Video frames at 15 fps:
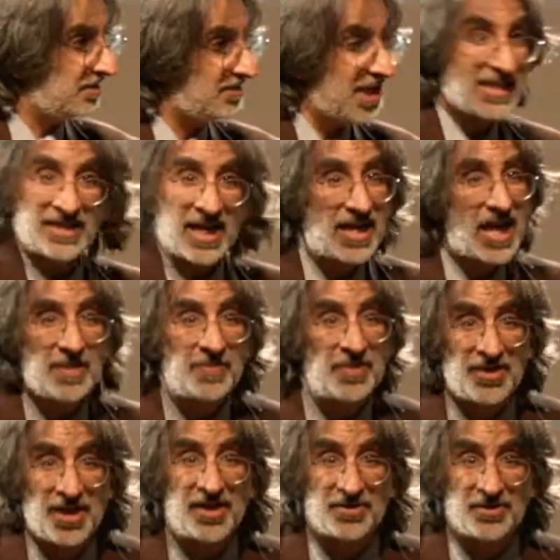That's not a
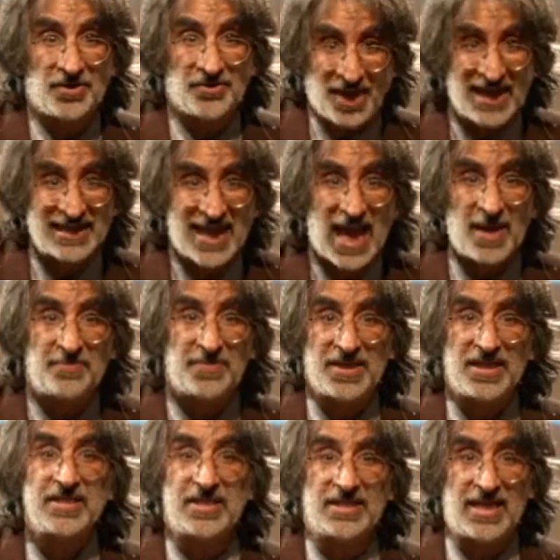hypothetical. That's
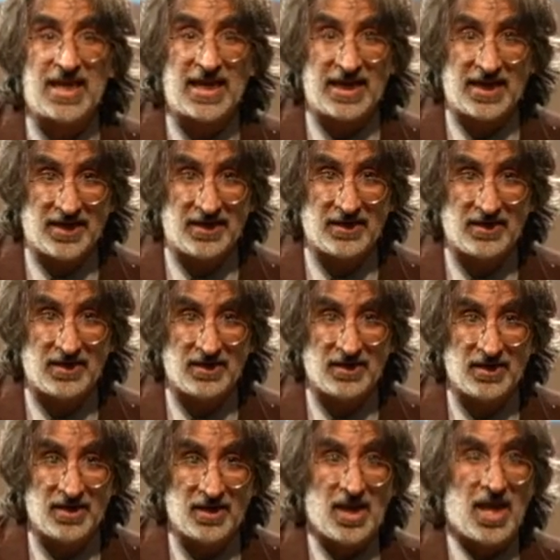happening today.
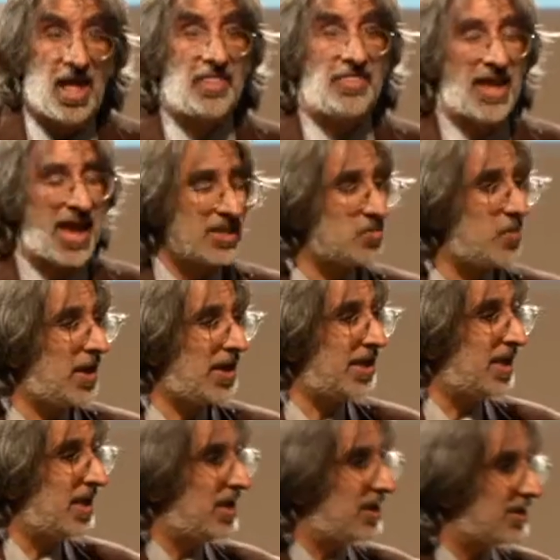And that's why